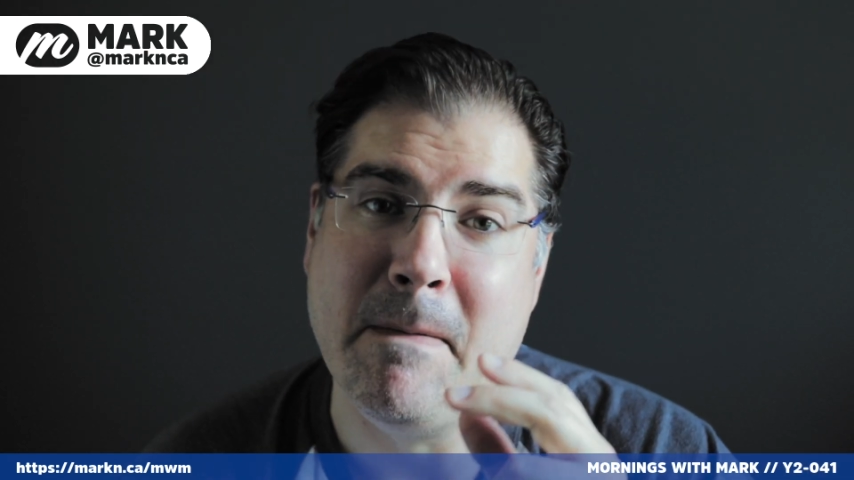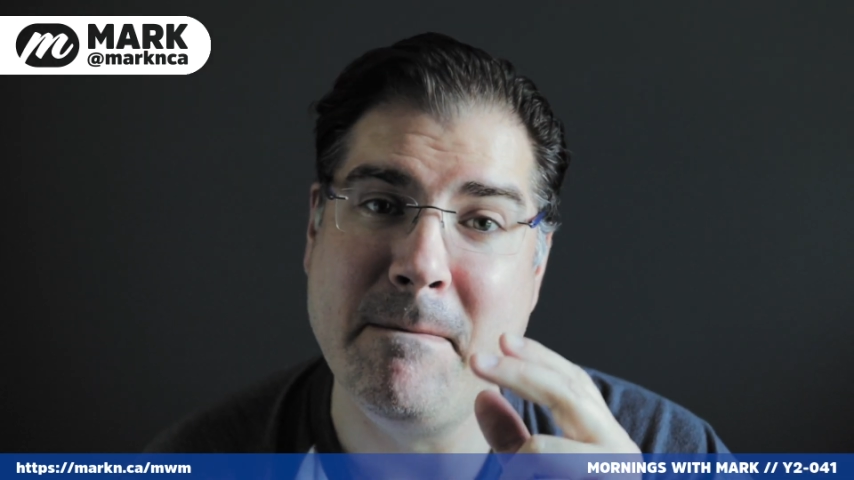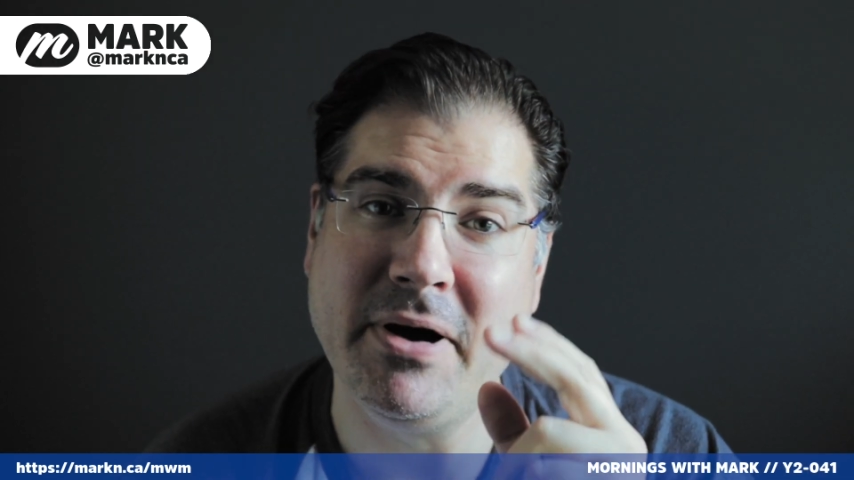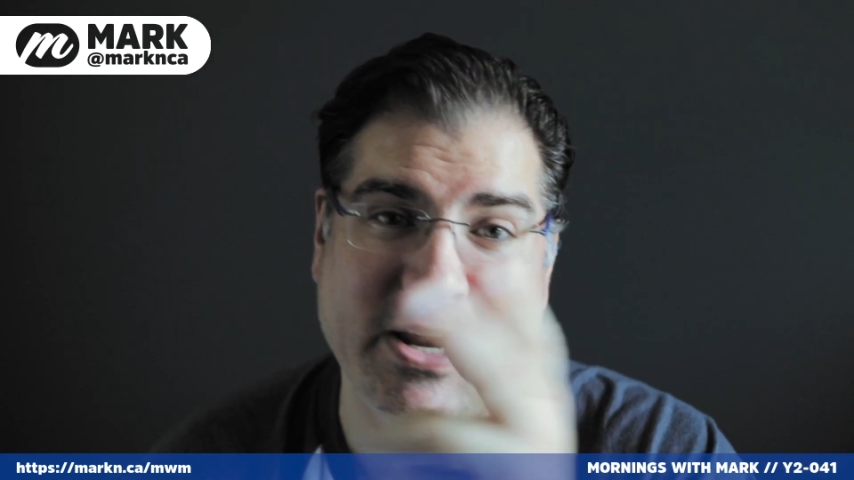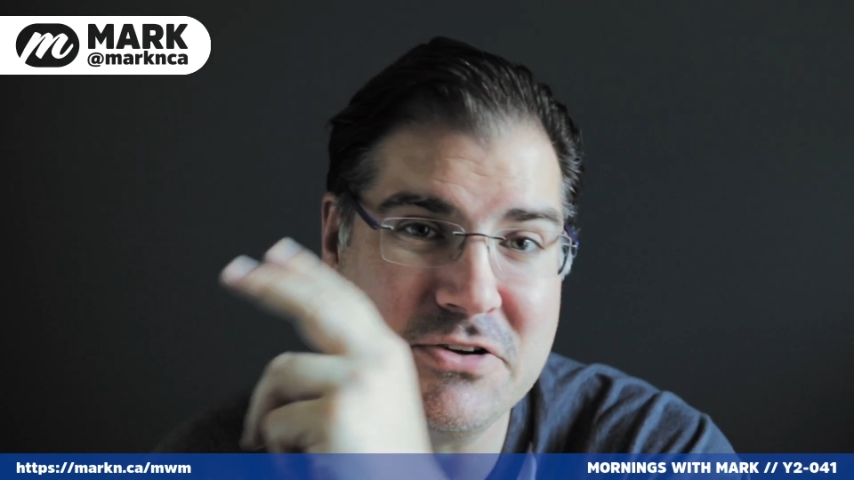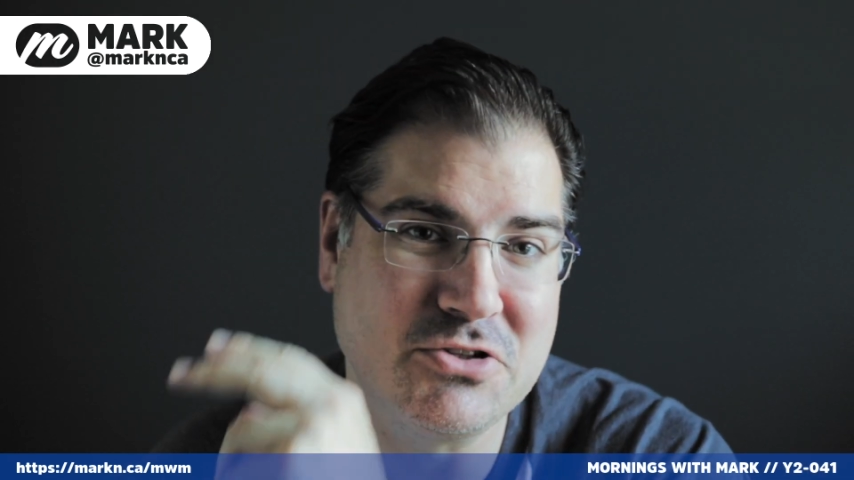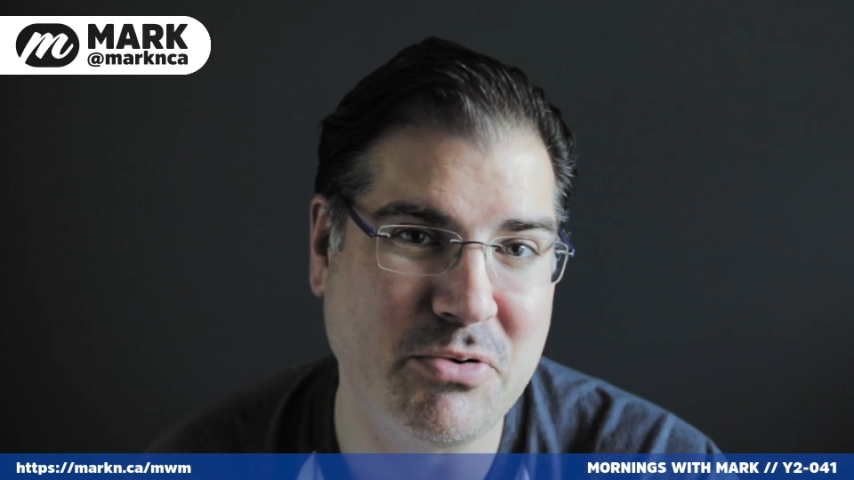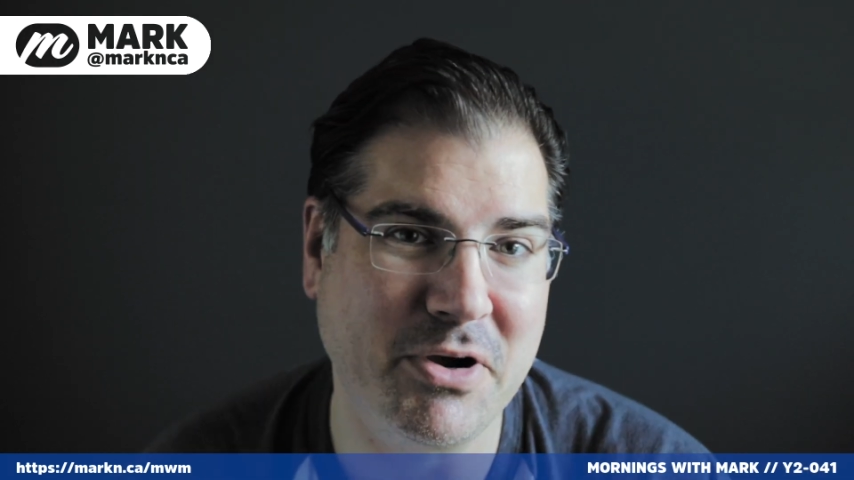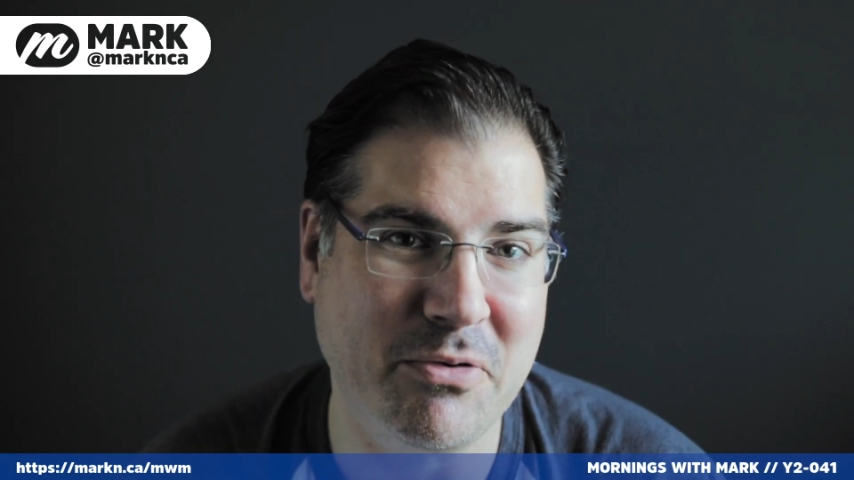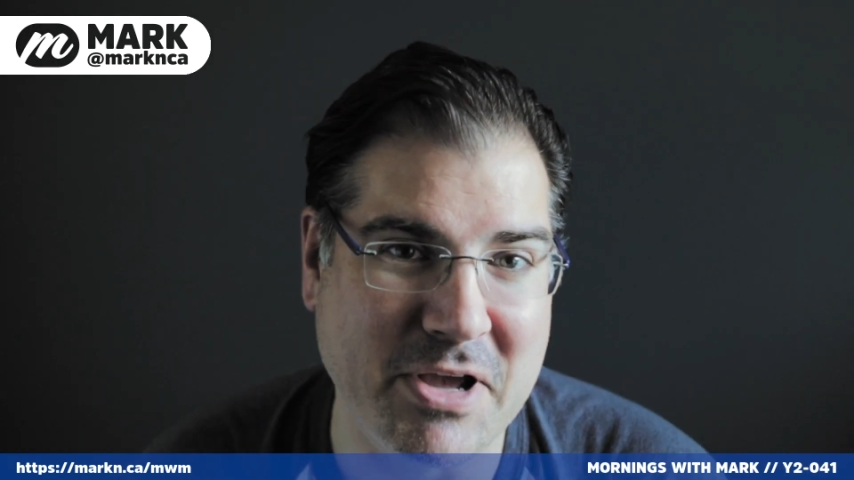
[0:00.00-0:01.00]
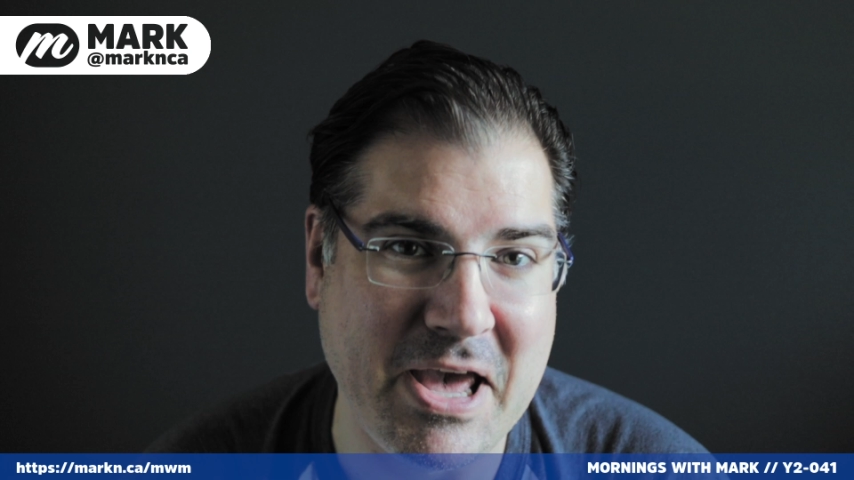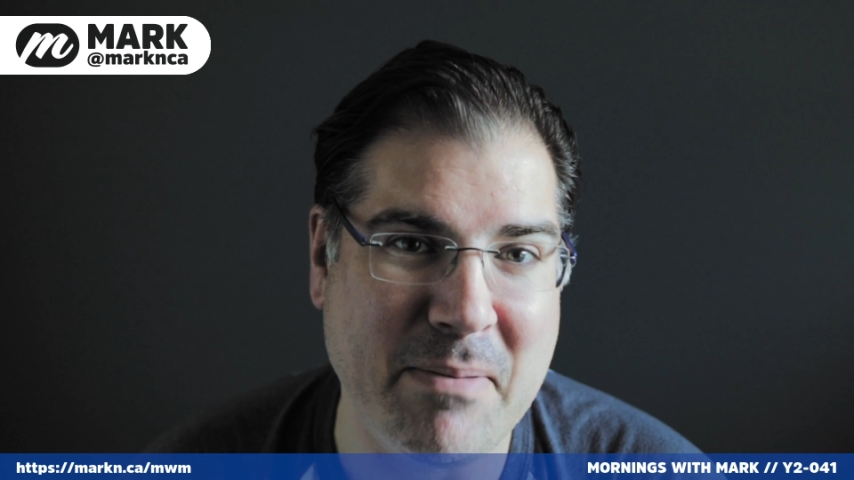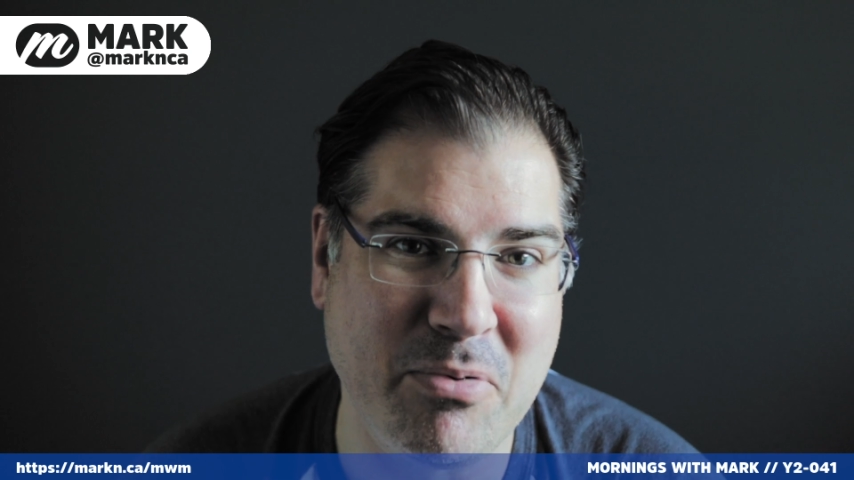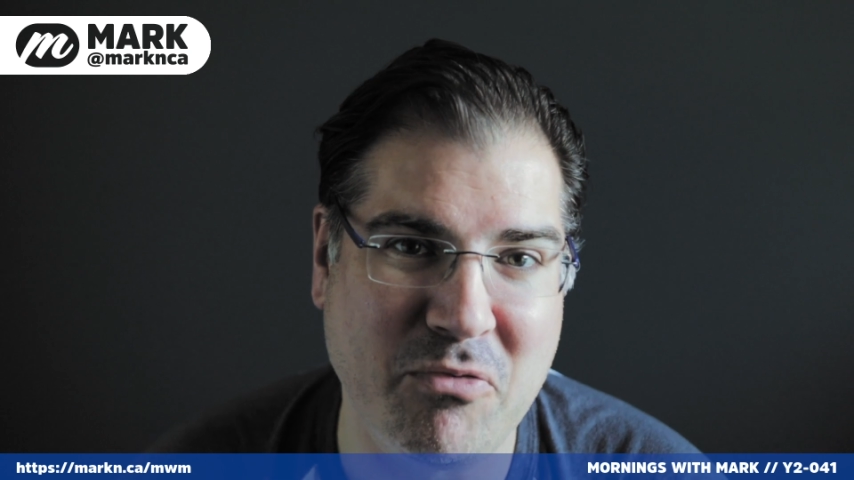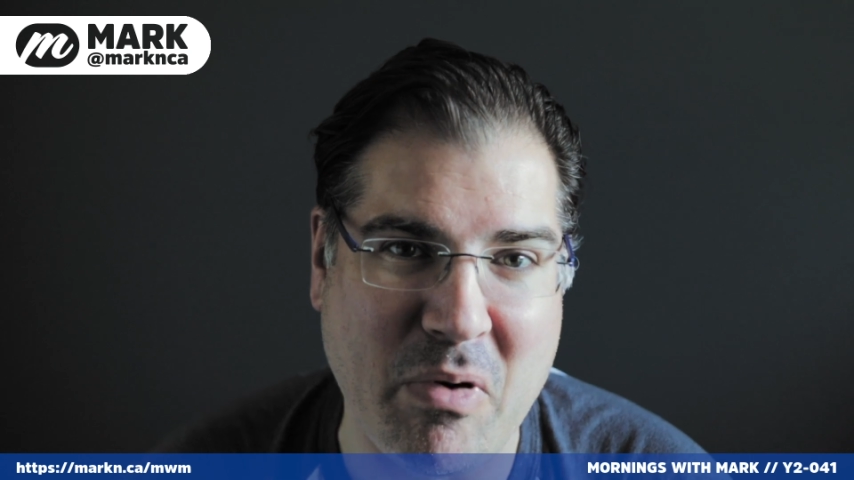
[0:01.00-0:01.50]
But here's a quick
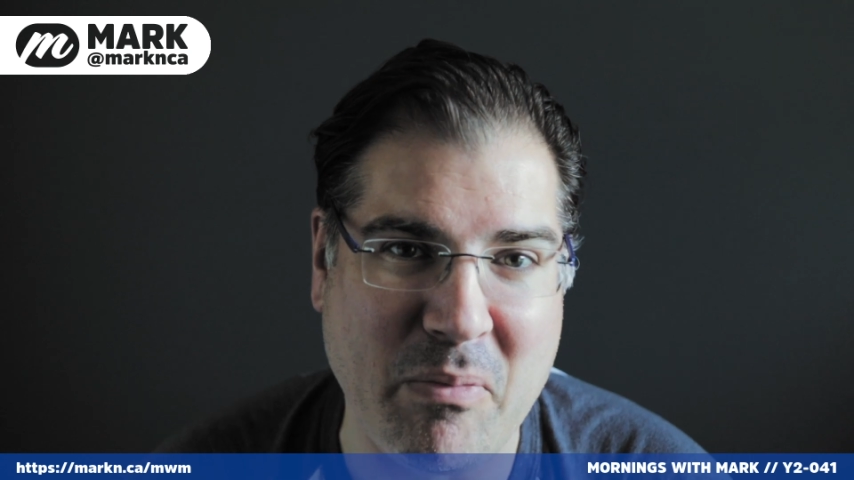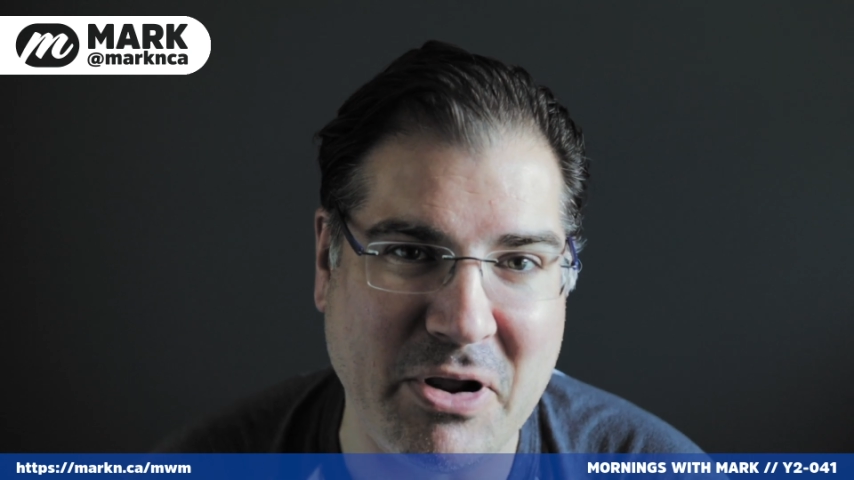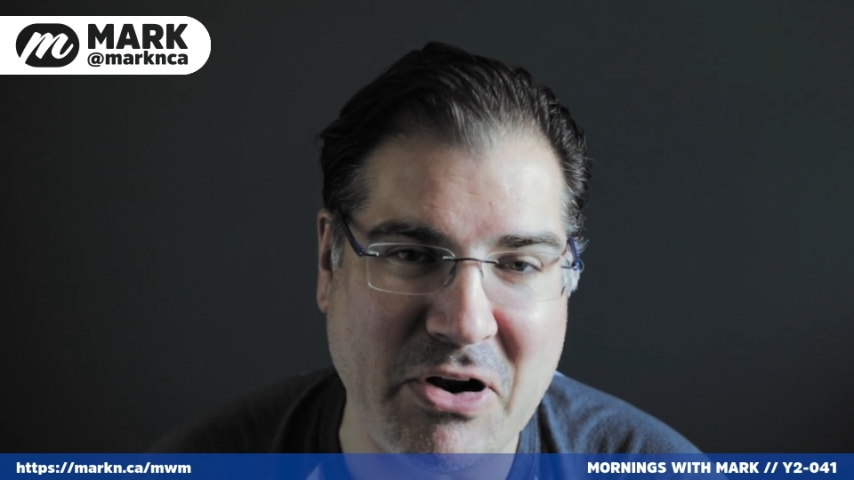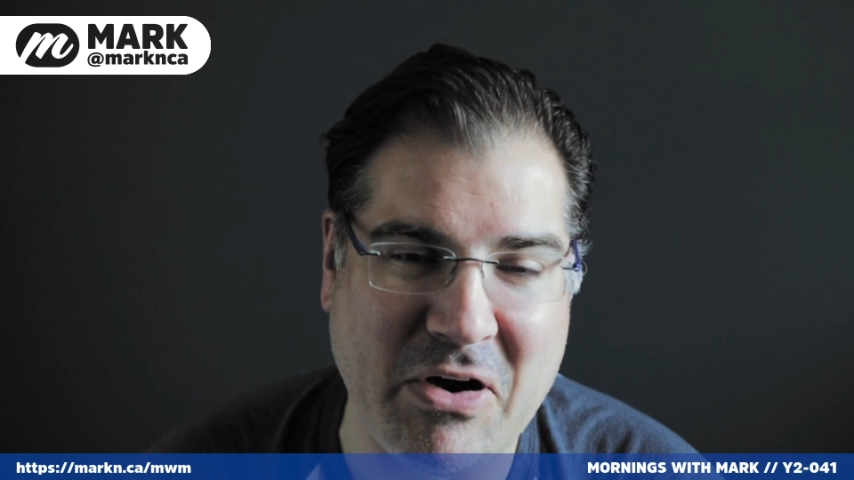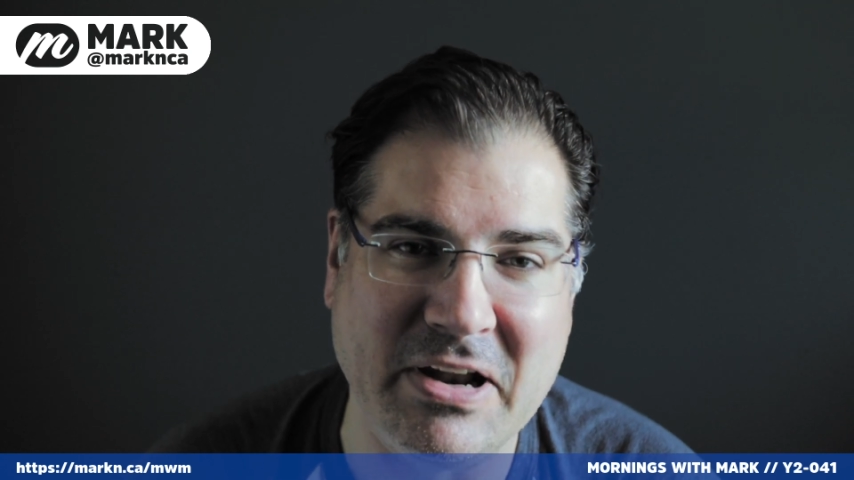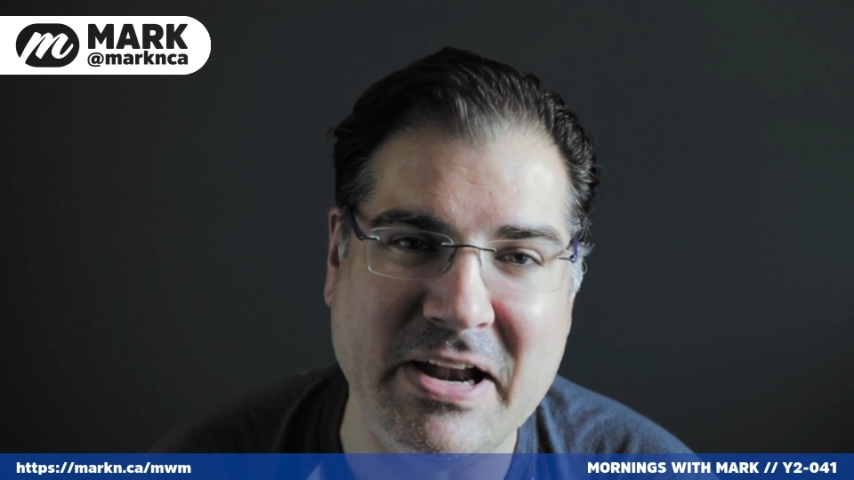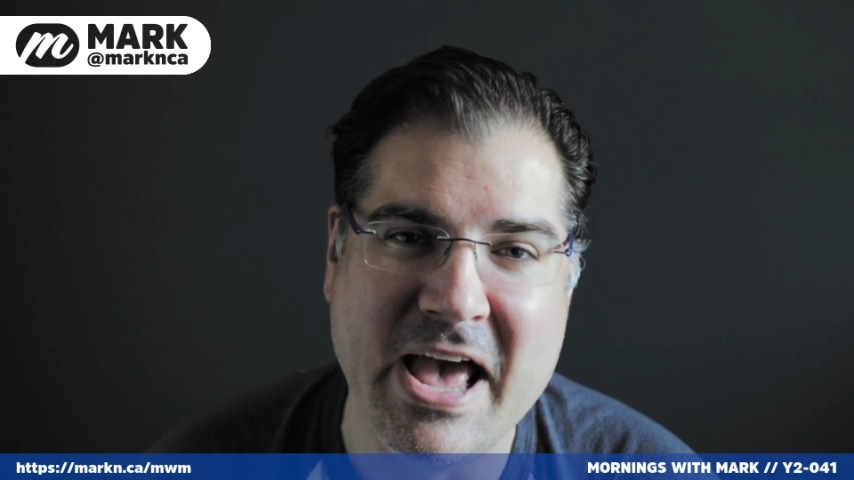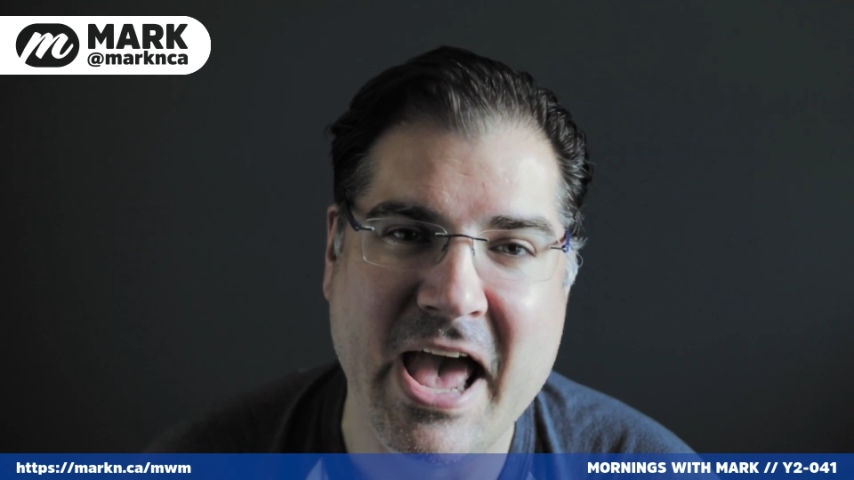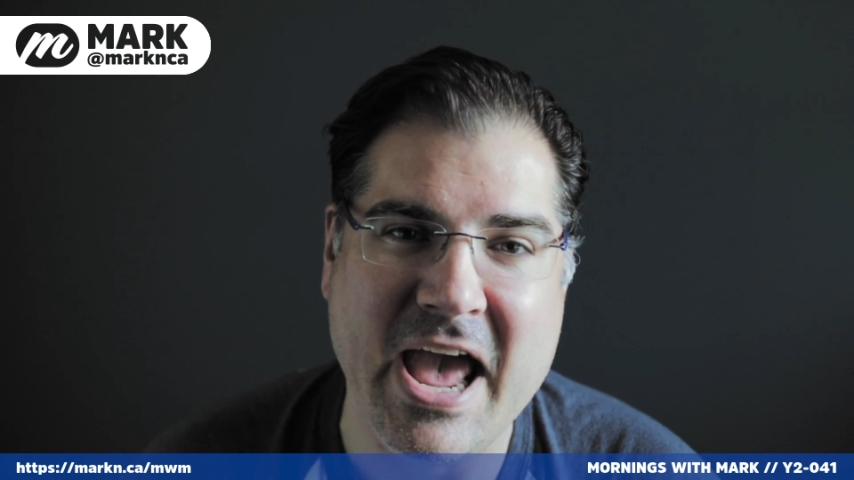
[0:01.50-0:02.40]
recap of what went on.